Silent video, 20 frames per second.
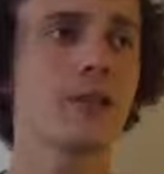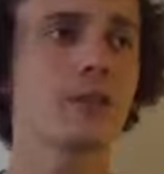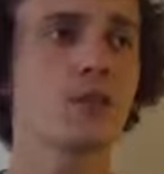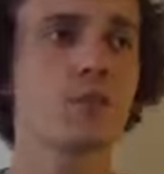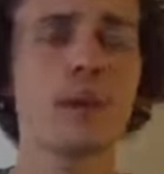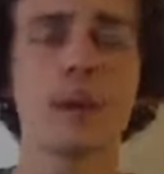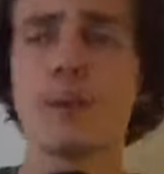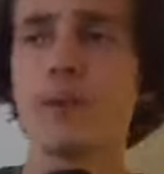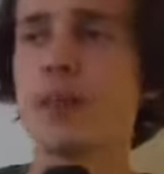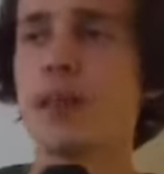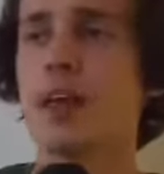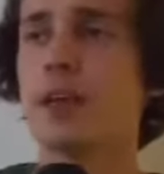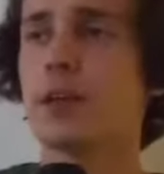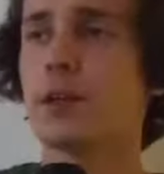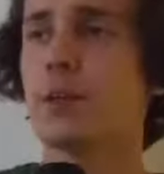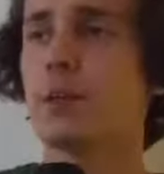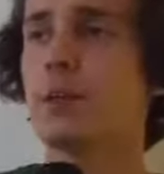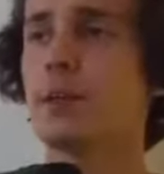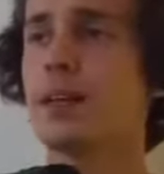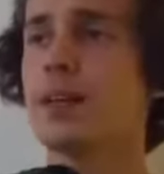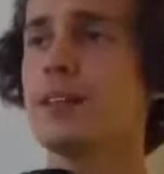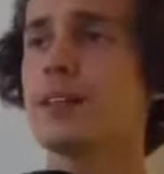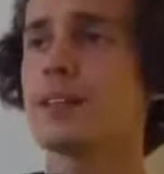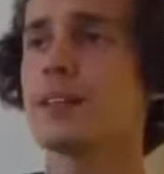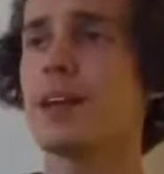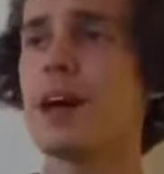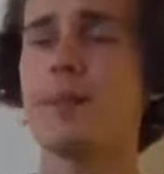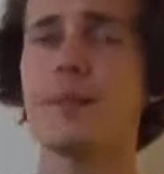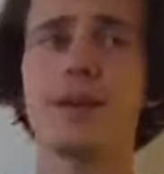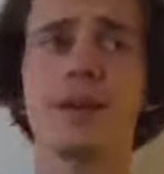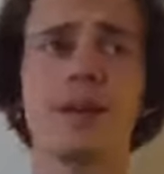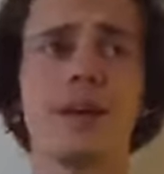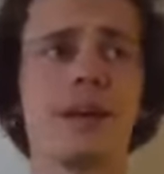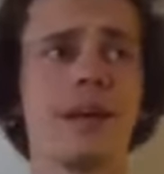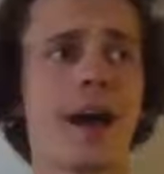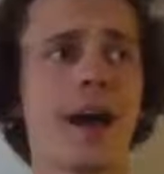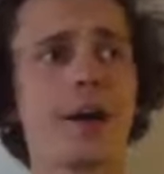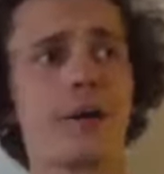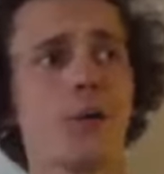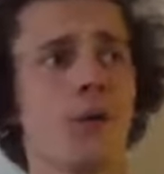You guys remember that little place? I
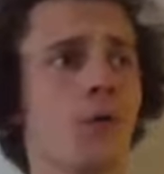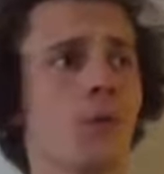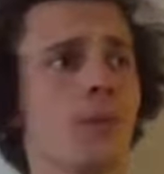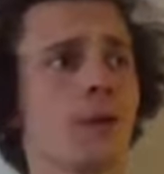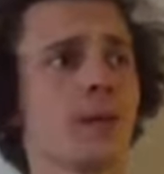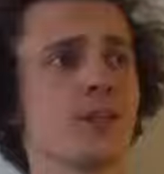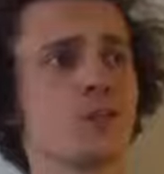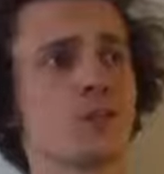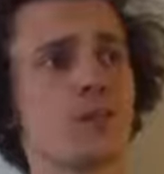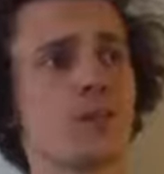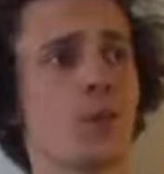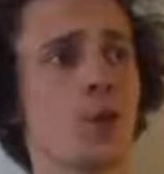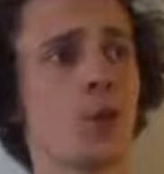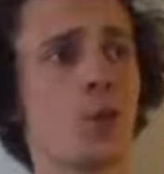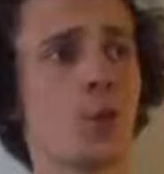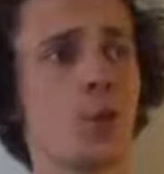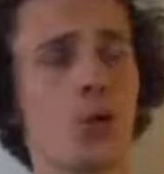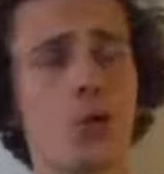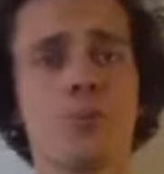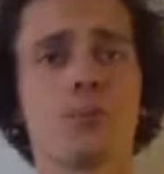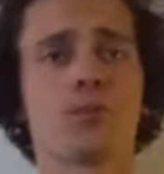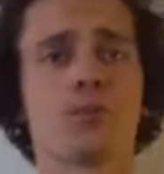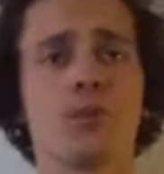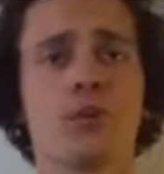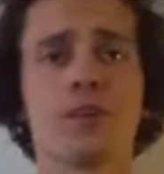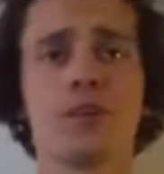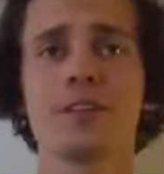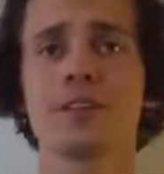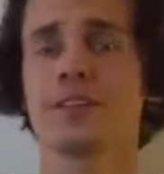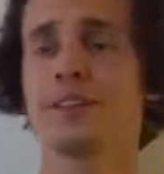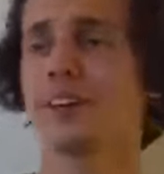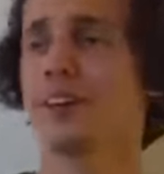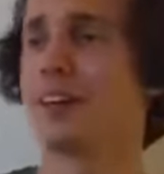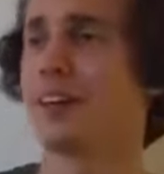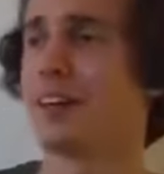mean, nine whole months with no womb service?